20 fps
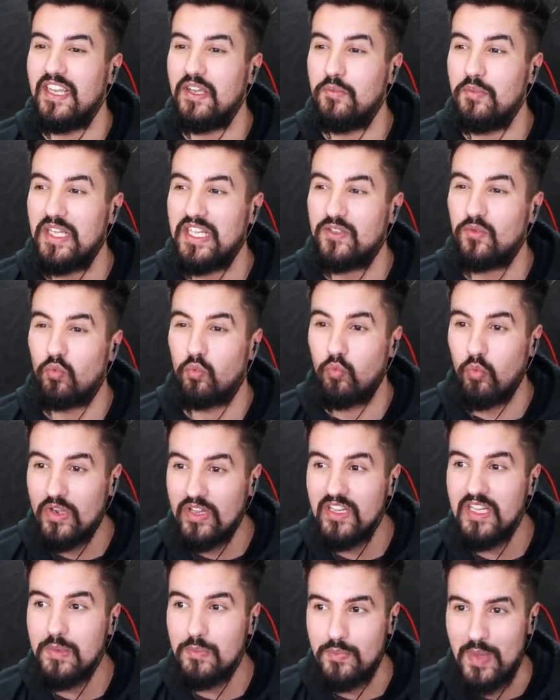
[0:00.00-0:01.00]
it's
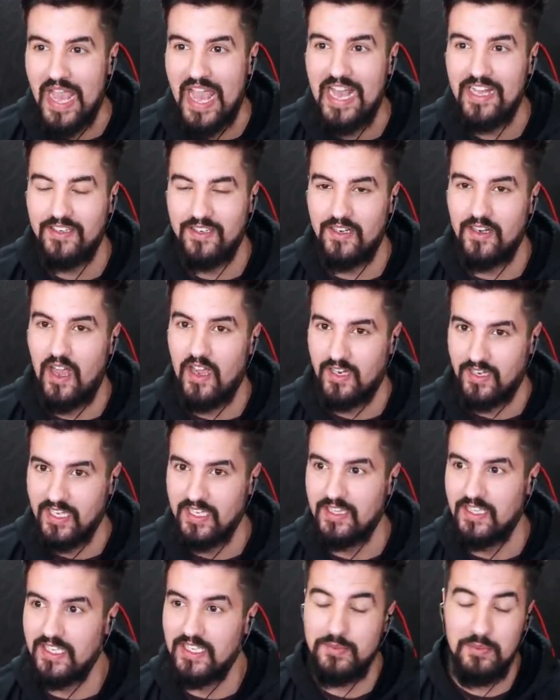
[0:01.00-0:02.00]
really bad to not
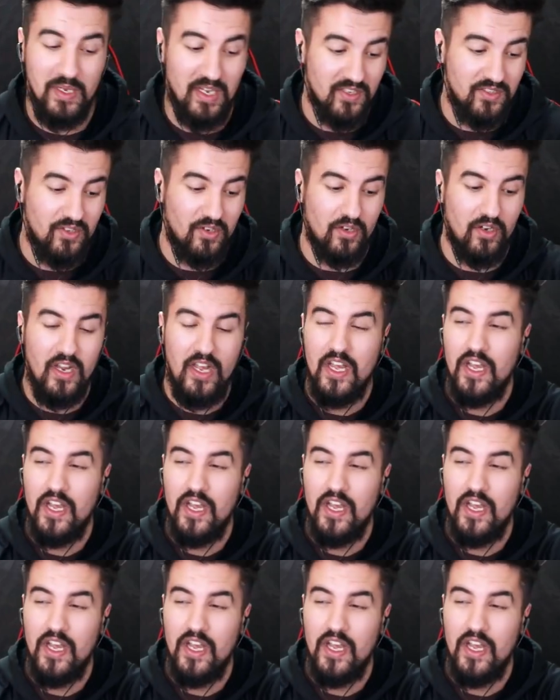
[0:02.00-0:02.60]
get these, because your